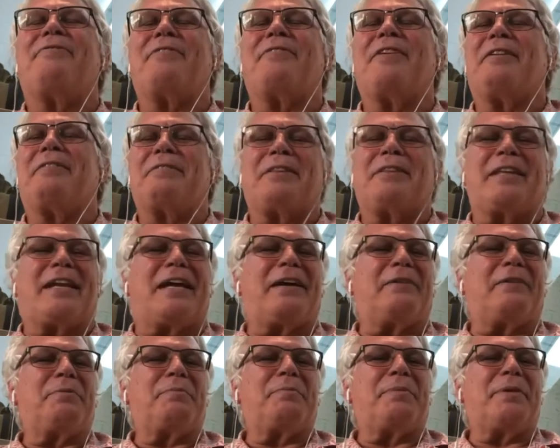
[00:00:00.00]
felt that I
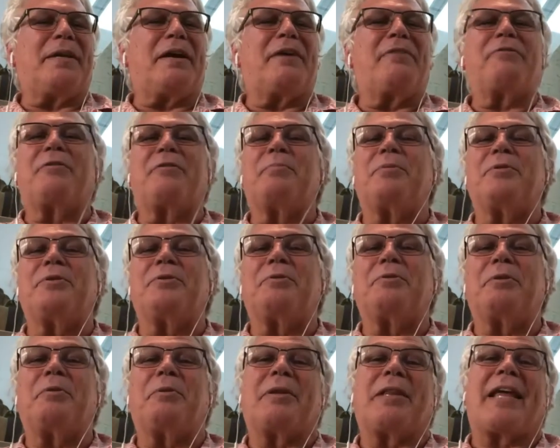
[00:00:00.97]
would be comfortable
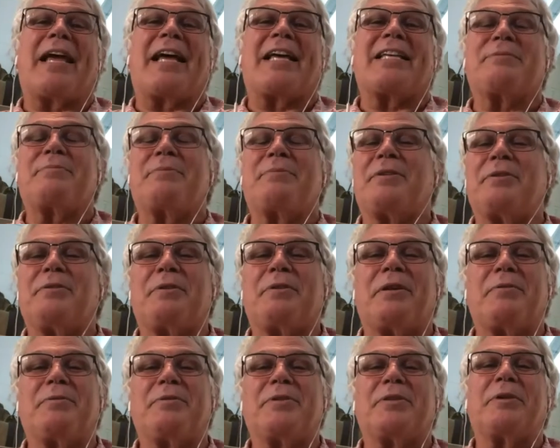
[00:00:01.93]
doing what they asked me to do,
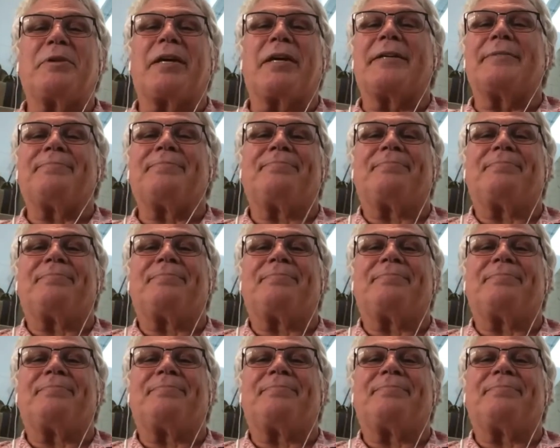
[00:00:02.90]
I was okay.